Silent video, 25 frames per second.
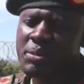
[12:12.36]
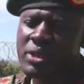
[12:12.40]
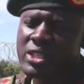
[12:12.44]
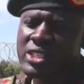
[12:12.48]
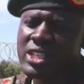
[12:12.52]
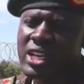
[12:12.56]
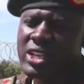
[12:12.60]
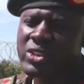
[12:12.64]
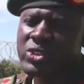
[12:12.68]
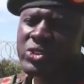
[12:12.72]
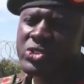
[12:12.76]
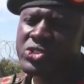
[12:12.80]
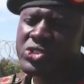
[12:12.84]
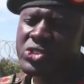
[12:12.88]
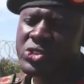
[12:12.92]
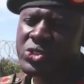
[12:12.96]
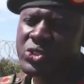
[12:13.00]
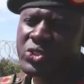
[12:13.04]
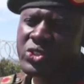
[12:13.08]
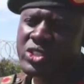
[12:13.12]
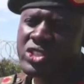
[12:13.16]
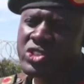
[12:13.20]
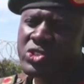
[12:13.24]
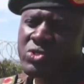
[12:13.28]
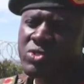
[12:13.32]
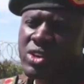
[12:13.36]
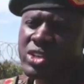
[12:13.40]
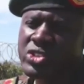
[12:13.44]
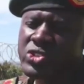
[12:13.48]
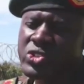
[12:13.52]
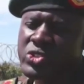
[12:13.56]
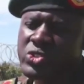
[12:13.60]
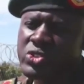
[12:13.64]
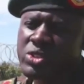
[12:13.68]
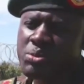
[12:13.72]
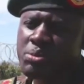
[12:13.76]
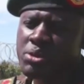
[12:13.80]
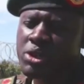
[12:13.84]
damage and also
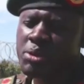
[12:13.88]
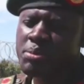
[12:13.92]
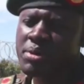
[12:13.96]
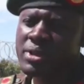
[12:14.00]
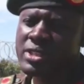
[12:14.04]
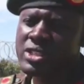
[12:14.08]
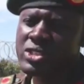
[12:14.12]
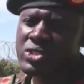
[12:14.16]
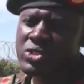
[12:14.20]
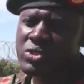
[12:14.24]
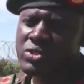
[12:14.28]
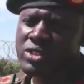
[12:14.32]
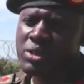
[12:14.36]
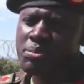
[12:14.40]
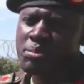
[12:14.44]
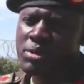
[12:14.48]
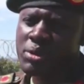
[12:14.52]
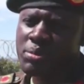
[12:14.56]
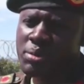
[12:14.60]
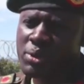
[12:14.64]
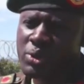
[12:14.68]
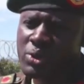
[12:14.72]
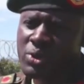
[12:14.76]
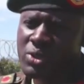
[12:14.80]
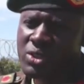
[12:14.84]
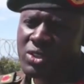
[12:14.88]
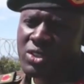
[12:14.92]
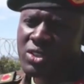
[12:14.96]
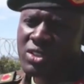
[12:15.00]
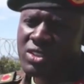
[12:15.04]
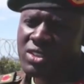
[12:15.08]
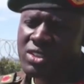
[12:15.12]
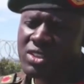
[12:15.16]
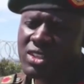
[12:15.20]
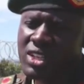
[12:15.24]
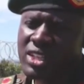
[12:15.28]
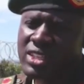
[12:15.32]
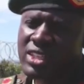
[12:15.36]
destruction of the properties of the people.
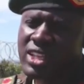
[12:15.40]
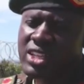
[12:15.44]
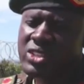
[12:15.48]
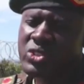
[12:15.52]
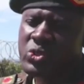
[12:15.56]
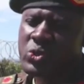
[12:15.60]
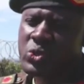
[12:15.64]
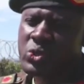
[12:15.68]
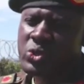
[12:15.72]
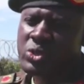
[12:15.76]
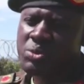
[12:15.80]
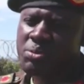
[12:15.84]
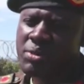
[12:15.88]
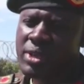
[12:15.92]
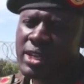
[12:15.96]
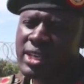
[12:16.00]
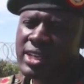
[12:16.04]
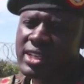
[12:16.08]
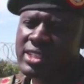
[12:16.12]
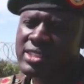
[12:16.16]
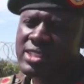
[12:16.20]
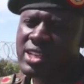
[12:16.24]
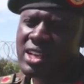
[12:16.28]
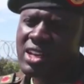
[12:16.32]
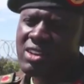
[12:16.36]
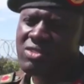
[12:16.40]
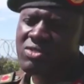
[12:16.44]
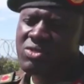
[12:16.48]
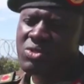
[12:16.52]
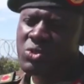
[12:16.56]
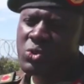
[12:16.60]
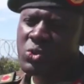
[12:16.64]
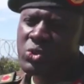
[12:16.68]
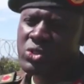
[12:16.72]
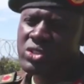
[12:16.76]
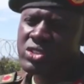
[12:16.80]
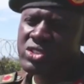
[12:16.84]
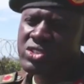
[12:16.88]
And that could make us have
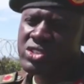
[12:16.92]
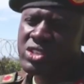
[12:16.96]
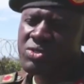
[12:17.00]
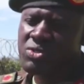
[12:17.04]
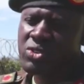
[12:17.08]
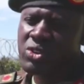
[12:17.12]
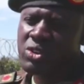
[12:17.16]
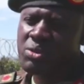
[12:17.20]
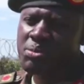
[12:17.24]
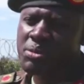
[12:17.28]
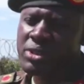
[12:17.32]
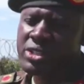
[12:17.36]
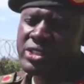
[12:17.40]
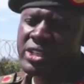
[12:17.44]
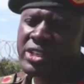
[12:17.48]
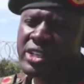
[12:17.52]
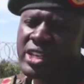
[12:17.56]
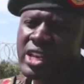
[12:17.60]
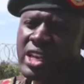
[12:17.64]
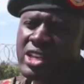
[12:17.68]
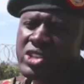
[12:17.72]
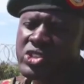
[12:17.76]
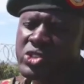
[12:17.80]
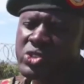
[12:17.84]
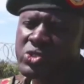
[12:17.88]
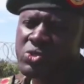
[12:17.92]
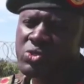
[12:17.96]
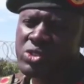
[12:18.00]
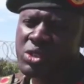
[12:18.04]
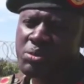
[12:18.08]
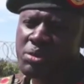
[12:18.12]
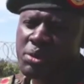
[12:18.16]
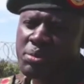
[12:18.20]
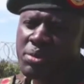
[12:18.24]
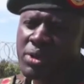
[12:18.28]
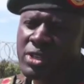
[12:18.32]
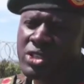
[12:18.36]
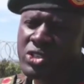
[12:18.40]
good civil military relations with
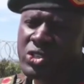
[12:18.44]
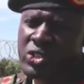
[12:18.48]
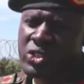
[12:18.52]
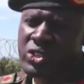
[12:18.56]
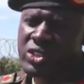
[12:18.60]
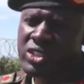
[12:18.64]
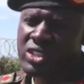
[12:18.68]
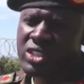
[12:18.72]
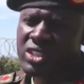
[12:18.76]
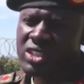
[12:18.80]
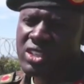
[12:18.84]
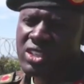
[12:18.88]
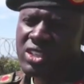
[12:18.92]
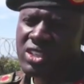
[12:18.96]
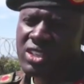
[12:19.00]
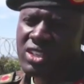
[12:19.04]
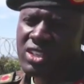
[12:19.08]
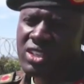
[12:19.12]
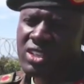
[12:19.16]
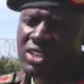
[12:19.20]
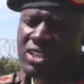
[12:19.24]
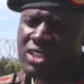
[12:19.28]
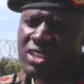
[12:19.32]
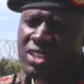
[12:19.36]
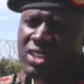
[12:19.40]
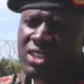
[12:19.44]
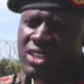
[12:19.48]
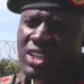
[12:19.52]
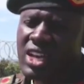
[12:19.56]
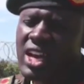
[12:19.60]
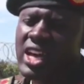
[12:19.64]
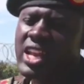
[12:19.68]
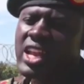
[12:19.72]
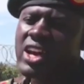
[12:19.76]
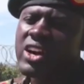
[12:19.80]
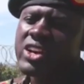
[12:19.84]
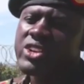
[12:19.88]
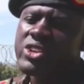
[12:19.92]
the population.
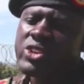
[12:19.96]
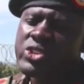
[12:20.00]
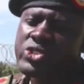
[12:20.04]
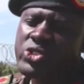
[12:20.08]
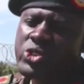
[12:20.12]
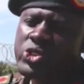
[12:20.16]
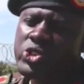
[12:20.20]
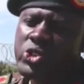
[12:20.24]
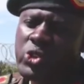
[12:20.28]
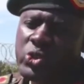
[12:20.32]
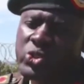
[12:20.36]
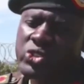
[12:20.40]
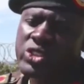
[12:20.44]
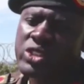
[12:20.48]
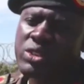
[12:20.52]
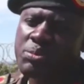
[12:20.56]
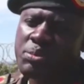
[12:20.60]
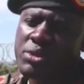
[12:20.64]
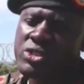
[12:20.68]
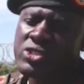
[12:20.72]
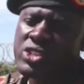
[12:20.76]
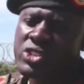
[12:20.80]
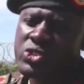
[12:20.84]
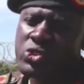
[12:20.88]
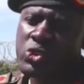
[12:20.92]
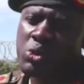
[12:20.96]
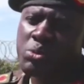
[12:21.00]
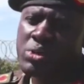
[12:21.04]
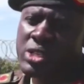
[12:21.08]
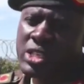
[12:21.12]
And I had also talked to the business